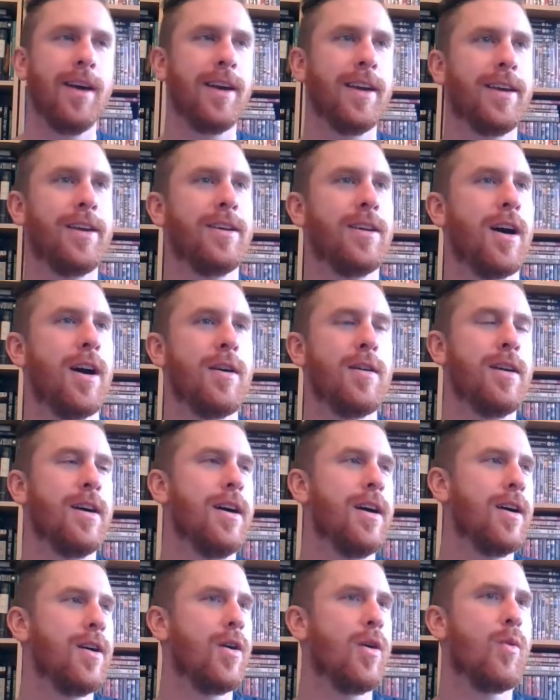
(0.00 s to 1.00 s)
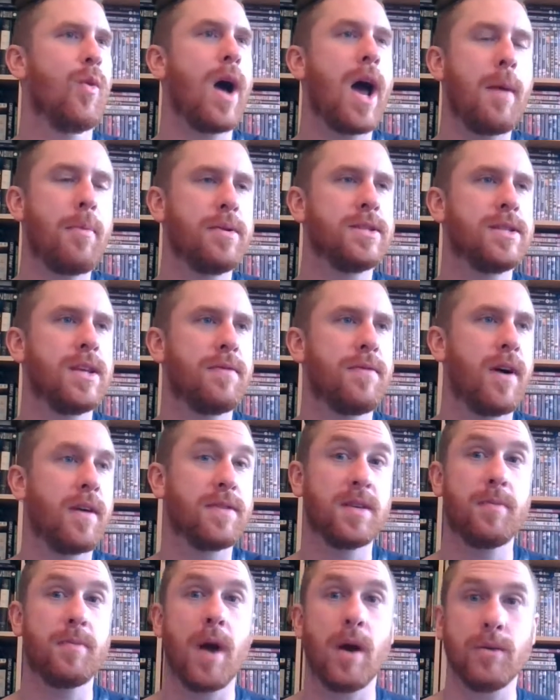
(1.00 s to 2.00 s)
you know, or what happens if I've
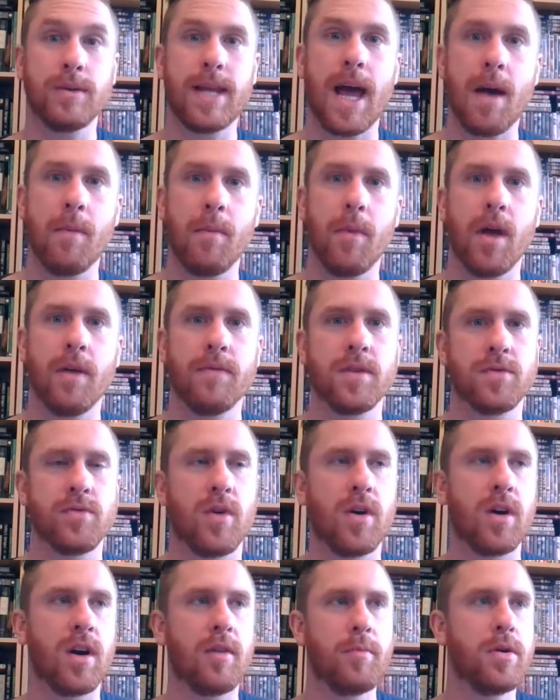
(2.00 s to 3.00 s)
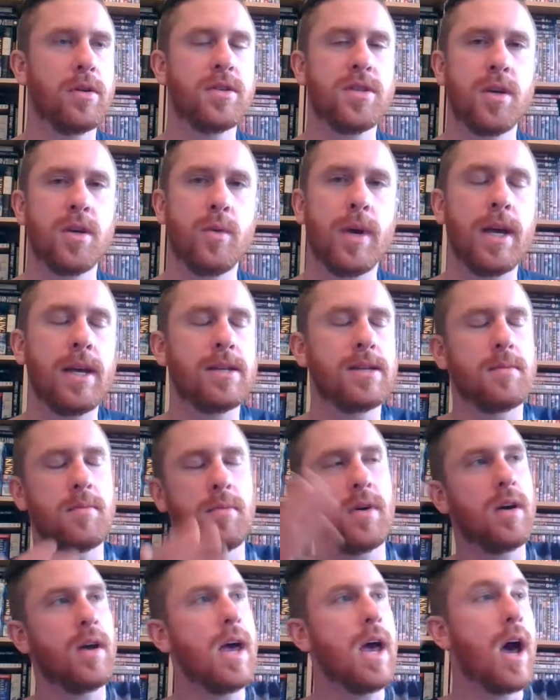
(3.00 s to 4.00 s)
spelt damn lovers wrong? I put two e's in,
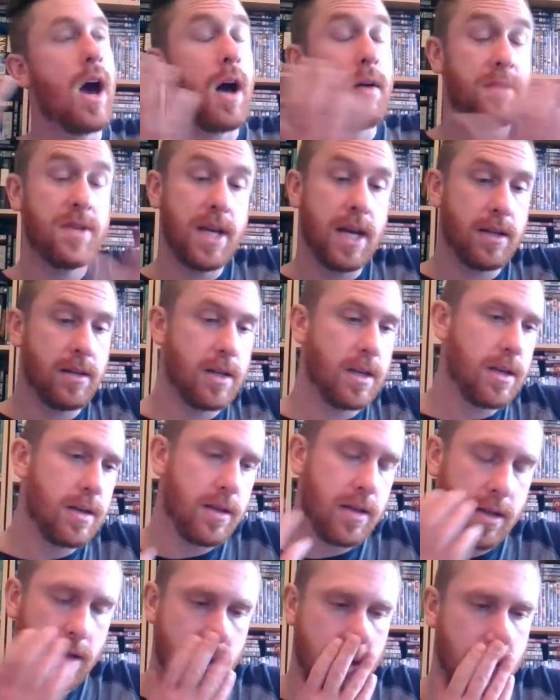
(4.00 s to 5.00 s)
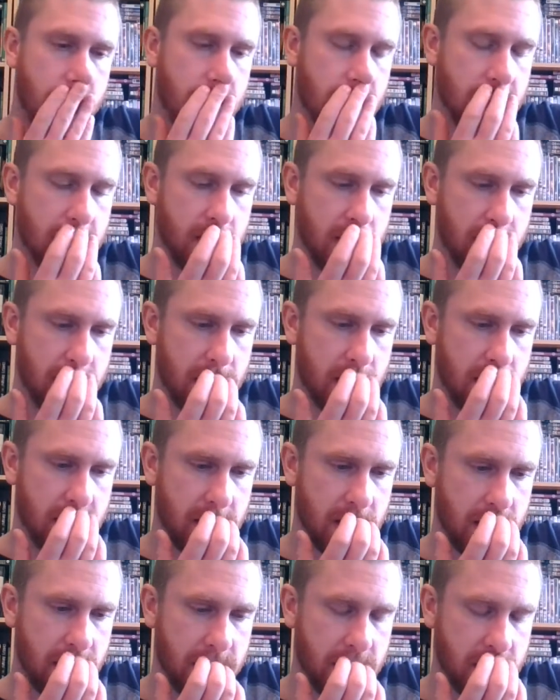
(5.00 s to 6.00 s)
but I've checked
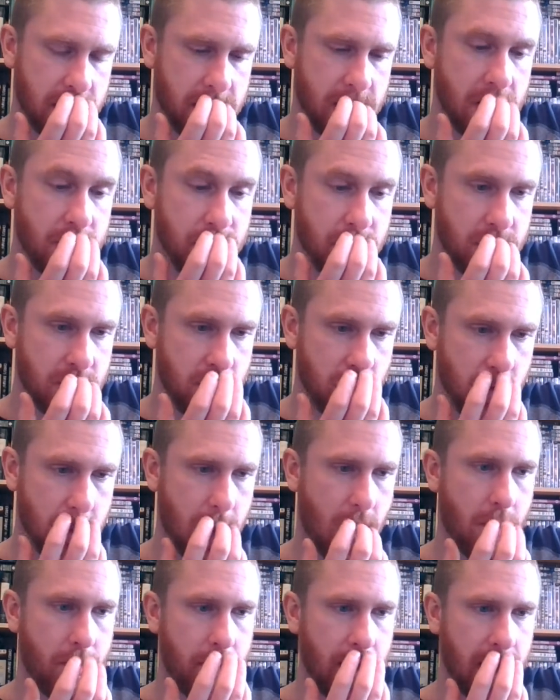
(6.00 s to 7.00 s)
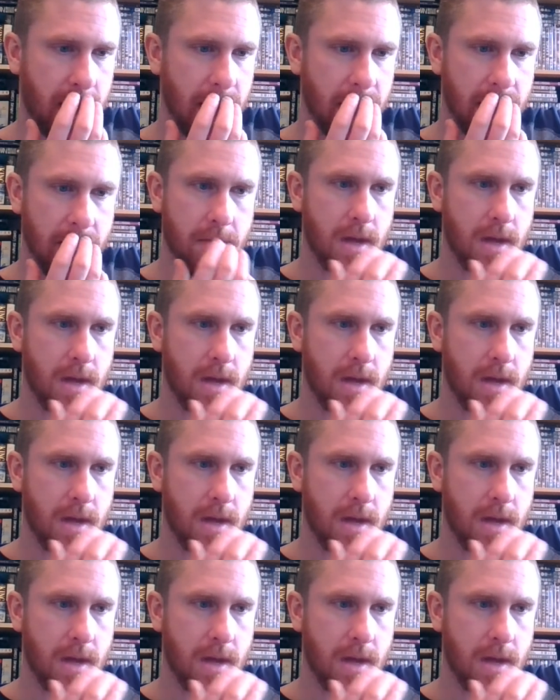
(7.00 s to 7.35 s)
the digital copy.